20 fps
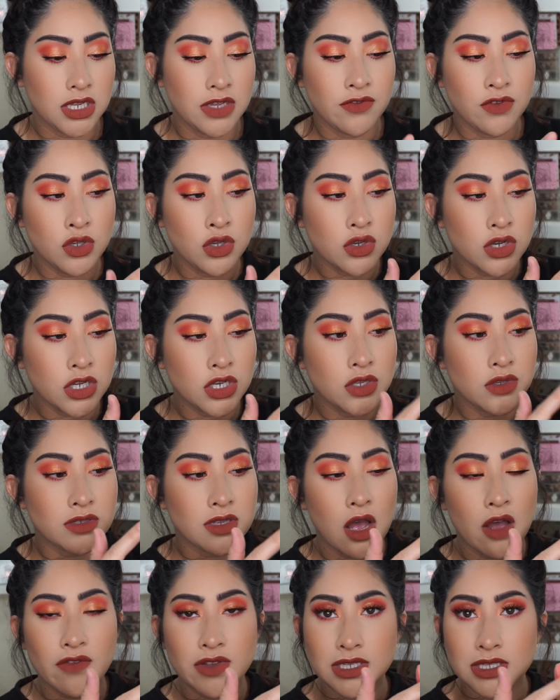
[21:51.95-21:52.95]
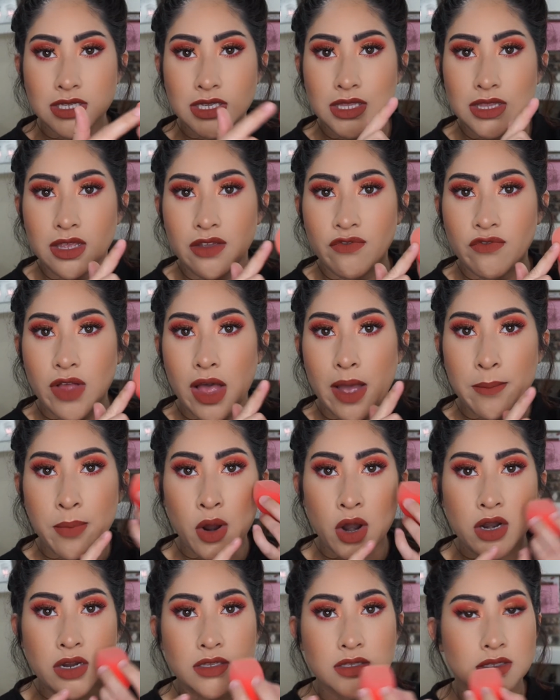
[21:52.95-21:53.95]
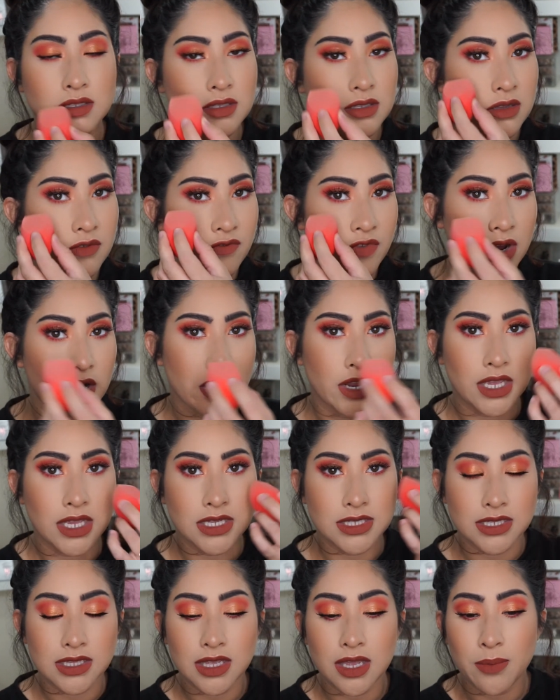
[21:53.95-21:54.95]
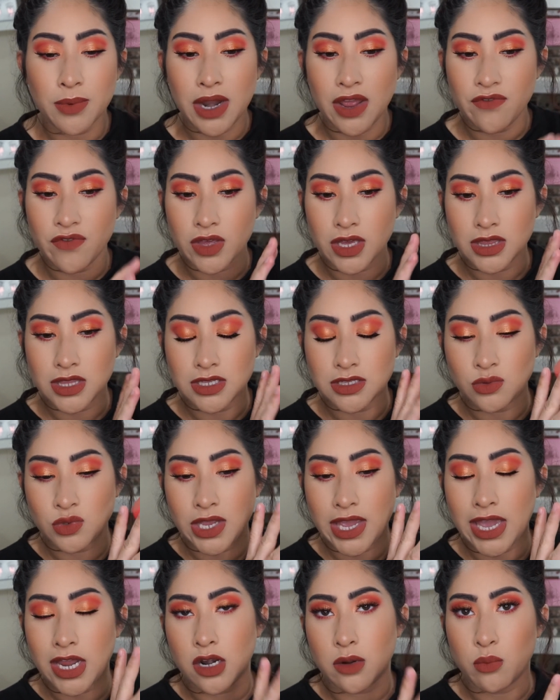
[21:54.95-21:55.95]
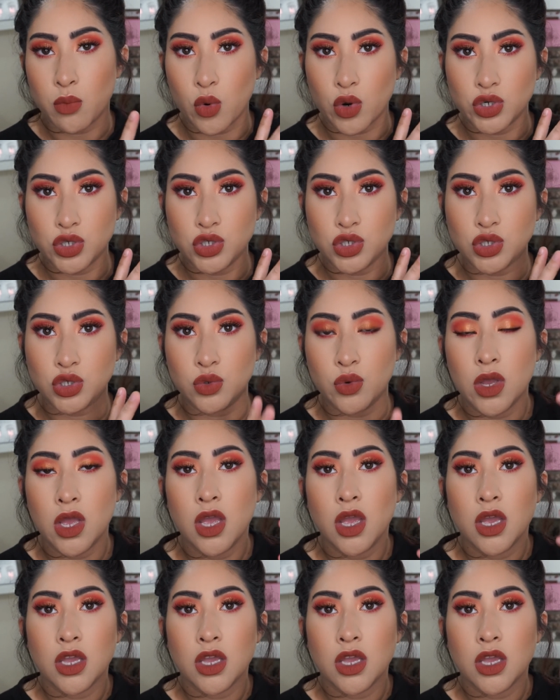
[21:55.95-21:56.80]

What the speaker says: You could use obviously the flat parts very easily, but I feel like this would cater more to,